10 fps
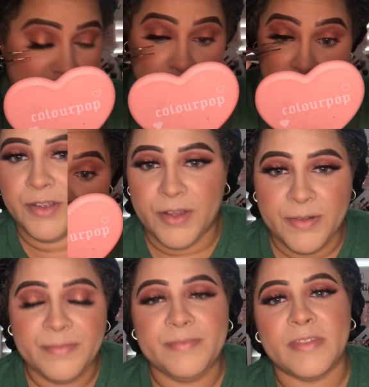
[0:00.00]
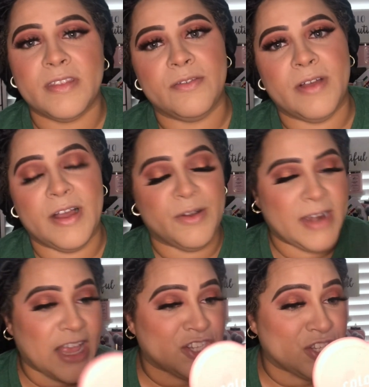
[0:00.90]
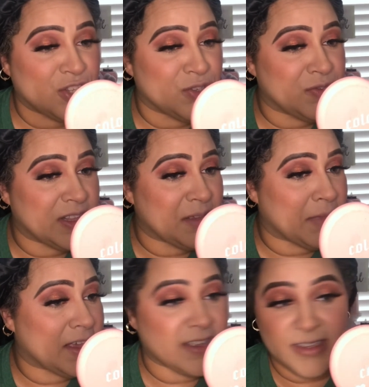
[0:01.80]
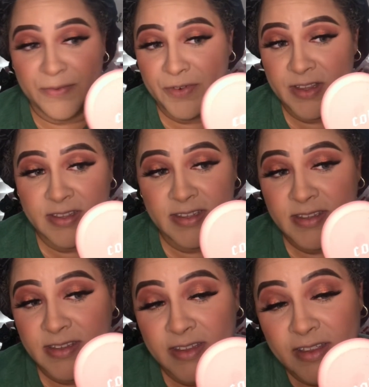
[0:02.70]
There you go. Wow, lashes do really make a difference.